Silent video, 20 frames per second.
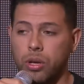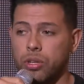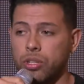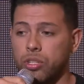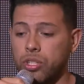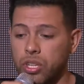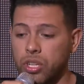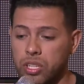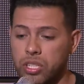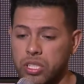
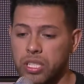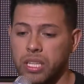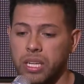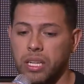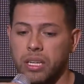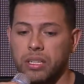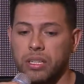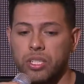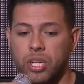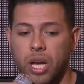just to
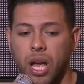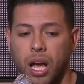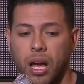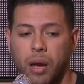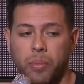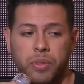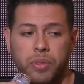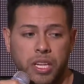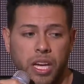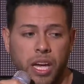get a
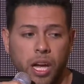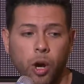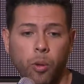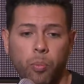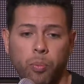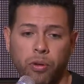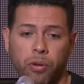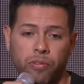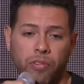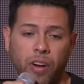job to
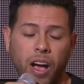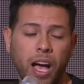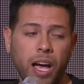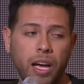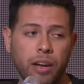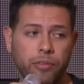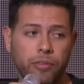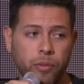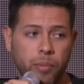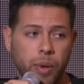help
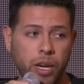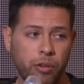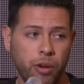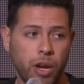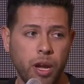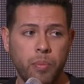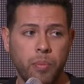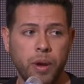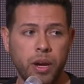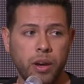provide for my
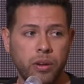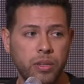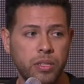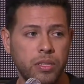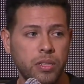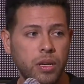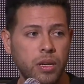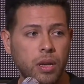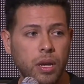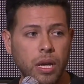grandparents.